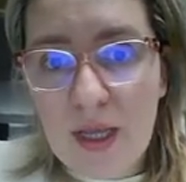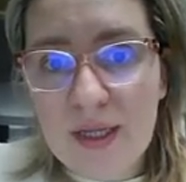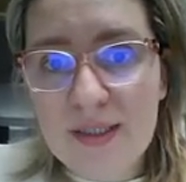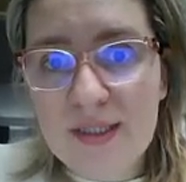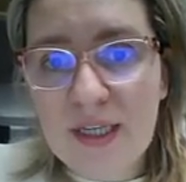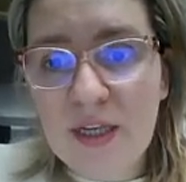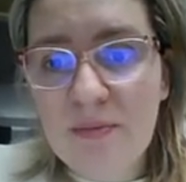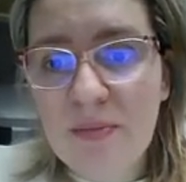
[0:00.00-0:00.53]

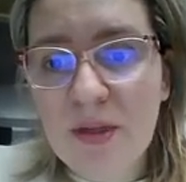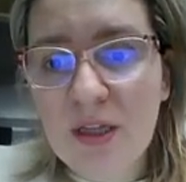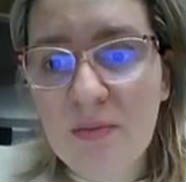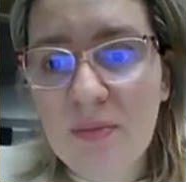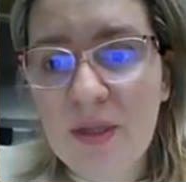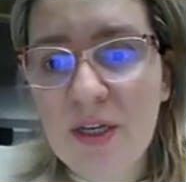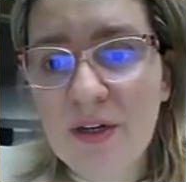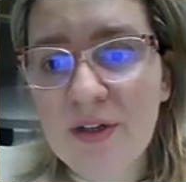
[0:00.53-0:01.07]
it's in
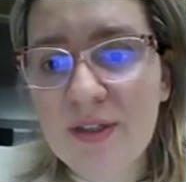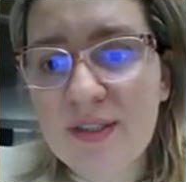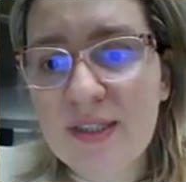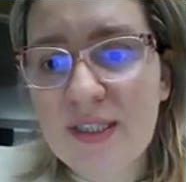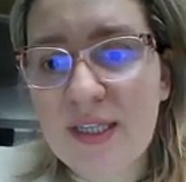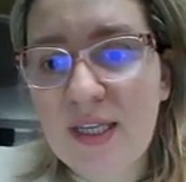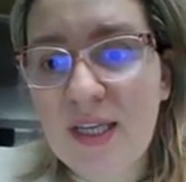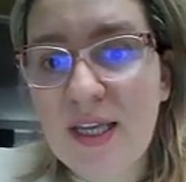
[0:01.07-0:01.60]

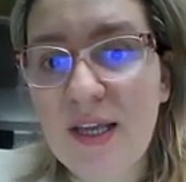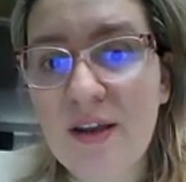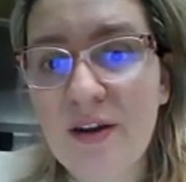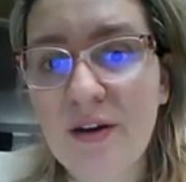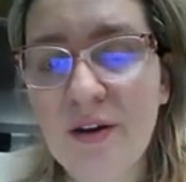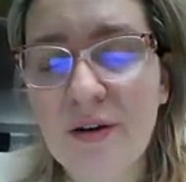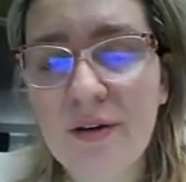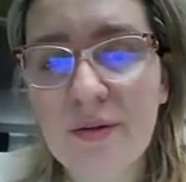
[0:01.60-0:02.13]
millimeters
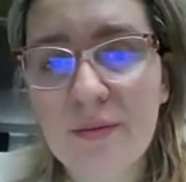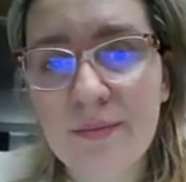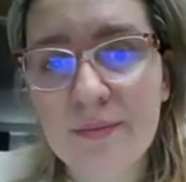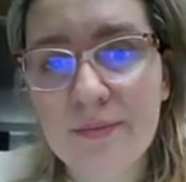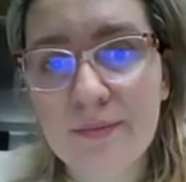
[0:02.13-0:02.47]
here.